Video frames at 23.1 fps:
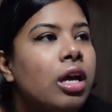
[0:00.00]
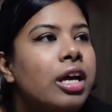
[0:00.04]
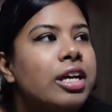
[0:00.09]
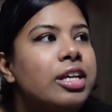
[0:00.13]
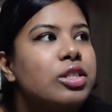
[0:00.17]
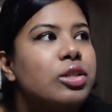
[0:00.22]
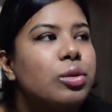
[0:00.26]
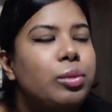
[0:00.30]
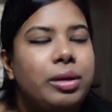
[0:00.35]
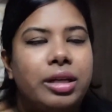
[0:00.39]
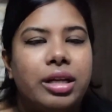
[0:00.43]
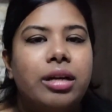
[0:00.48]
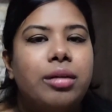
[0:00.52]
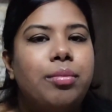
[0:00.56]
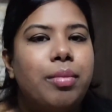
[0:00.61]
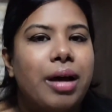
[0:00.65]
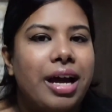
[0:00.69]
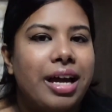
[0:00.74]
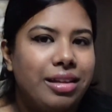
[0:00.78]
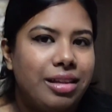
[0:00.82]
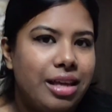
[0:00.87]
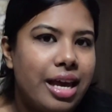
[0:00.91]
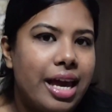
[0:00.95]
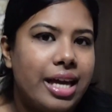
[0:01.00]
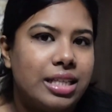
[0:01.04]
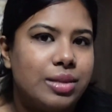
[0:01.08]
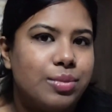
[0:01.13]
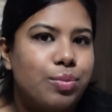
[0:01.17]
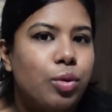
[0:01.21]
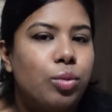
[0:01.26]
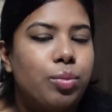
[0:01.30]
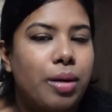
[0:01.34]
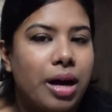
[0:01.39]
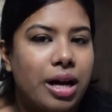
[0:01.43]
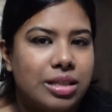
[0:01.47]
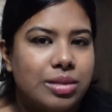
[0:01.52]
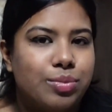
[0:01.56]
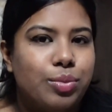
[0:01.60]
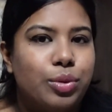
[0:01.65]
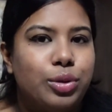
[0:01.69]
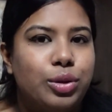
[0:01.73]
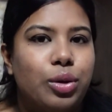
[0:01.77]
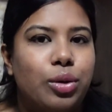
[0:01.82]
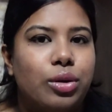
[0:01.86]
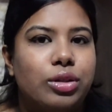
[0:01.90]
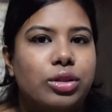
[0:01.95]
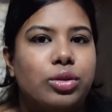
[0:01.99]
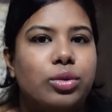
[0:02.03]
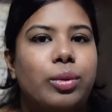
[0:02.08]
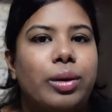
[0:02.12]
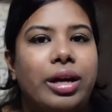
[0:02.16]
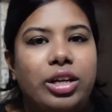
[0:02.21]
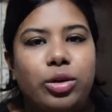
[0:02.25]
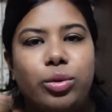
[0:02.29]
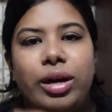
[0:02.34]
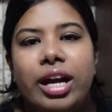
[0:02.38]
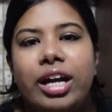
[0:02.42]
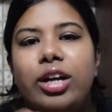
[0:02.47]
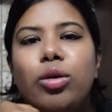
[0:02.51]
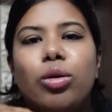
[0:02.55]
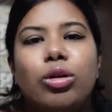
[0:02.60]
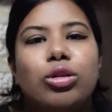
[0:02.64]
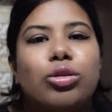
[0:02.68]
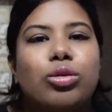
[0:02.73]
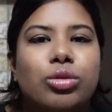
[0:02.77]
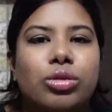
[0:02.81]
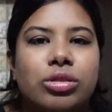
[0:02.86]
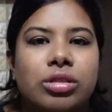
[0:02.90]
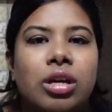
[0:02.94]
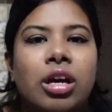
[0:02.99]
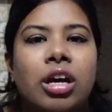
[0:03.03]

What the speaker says: So we did buy the Expo Passport also, where you get all those